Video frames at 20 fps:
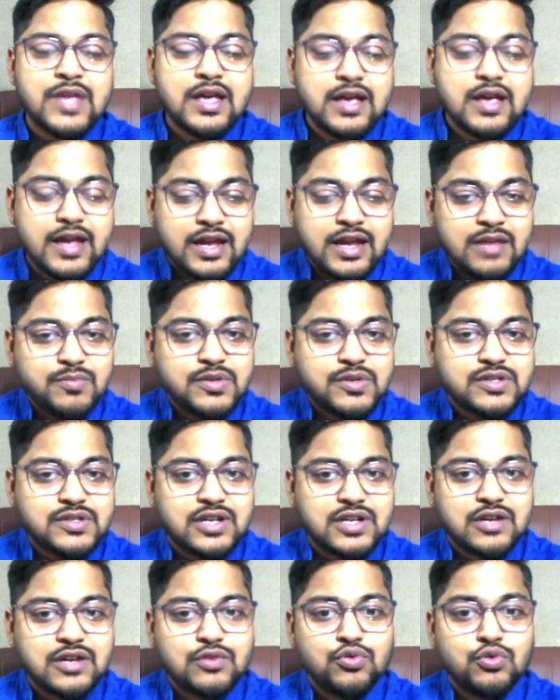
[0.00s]
Any
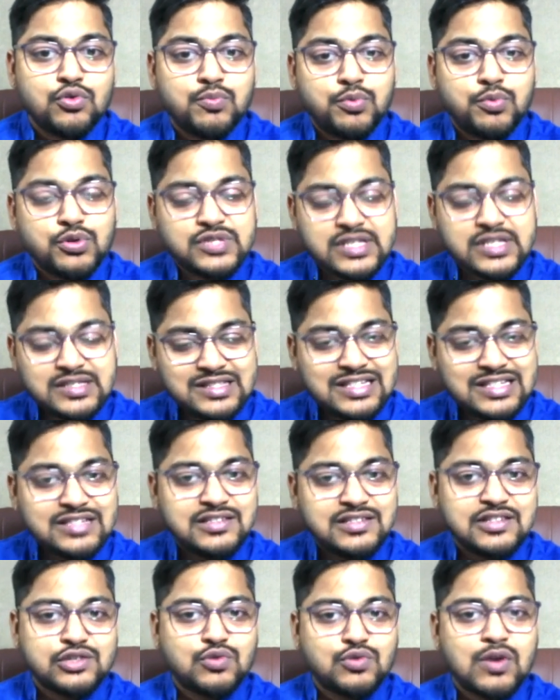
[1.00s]
person who possesses these
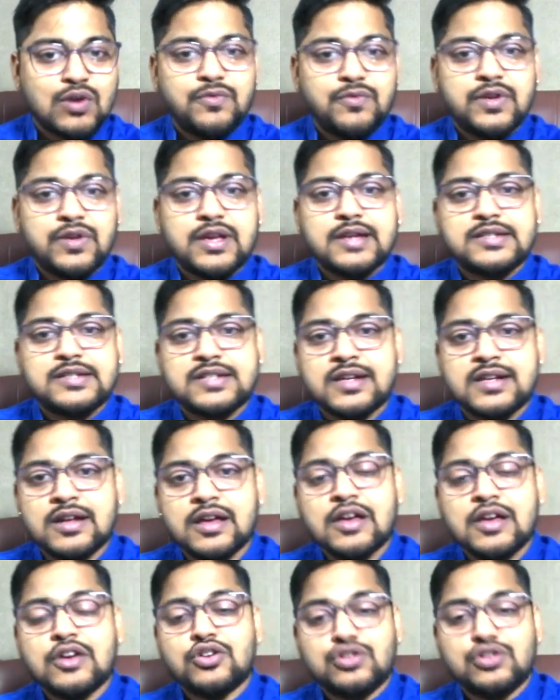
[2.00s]
disqualifications
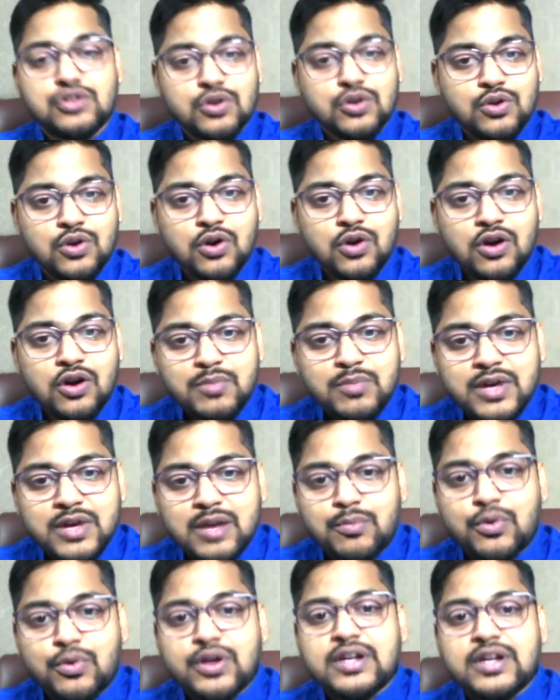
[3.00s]
should not be
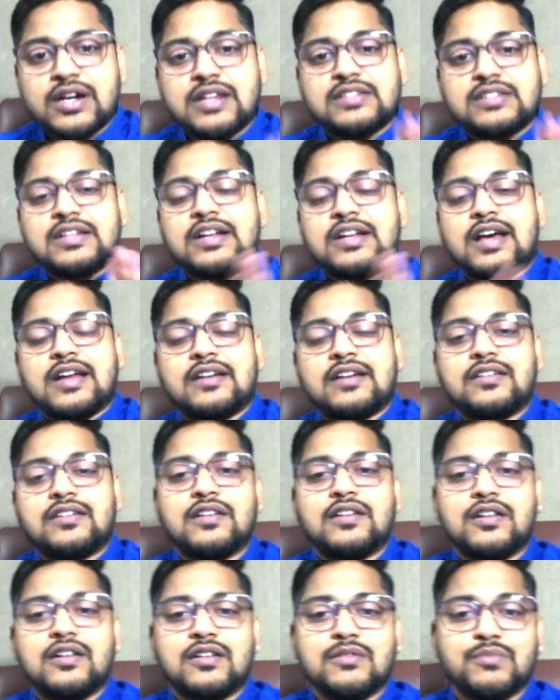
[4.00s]
appointed as a director in
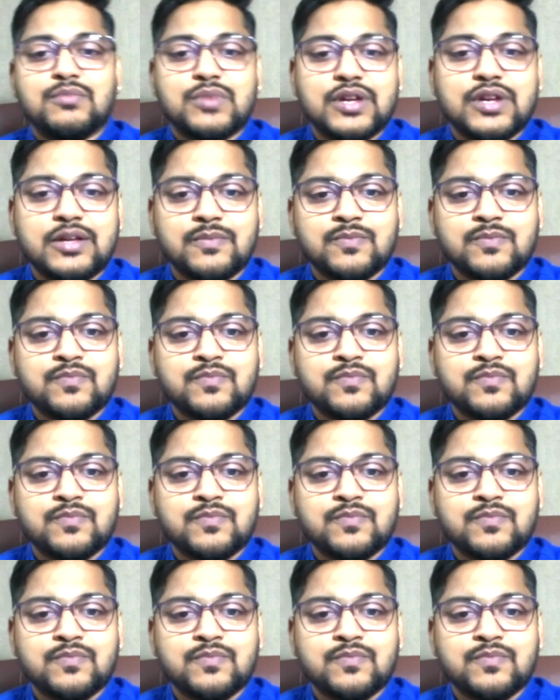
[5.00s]
a company.